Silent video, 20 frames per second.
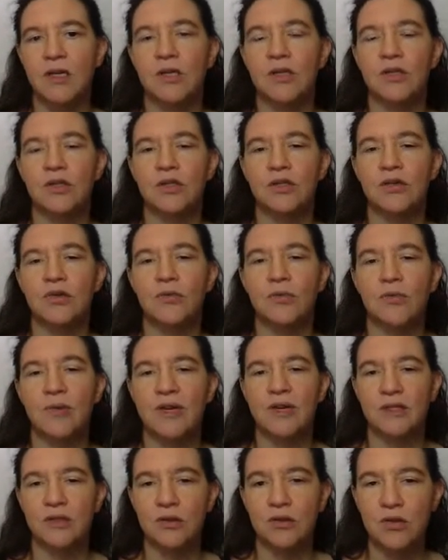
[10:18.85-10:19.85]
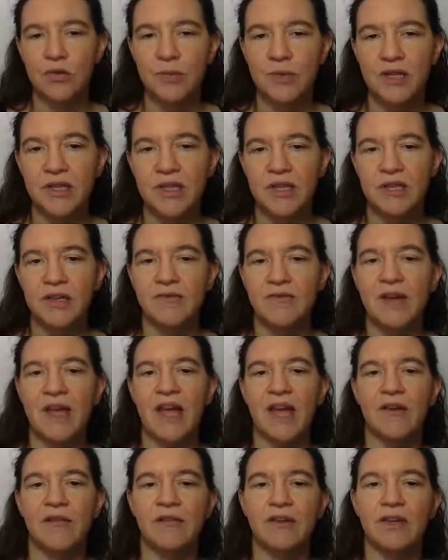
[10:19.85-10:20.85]
So we're assuming that we
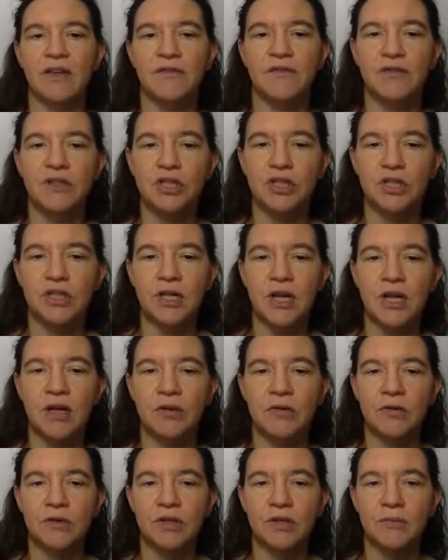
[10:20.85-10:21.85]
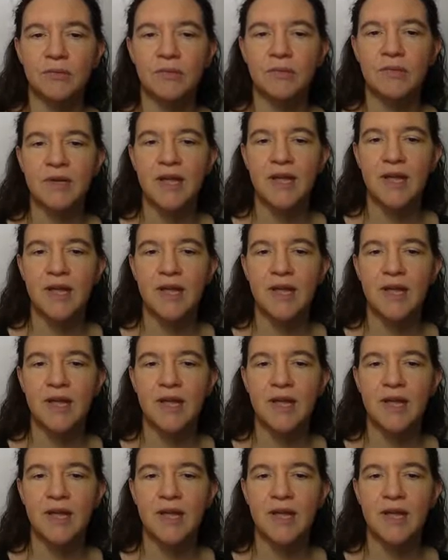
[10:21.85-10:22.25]
have an efficient algorithm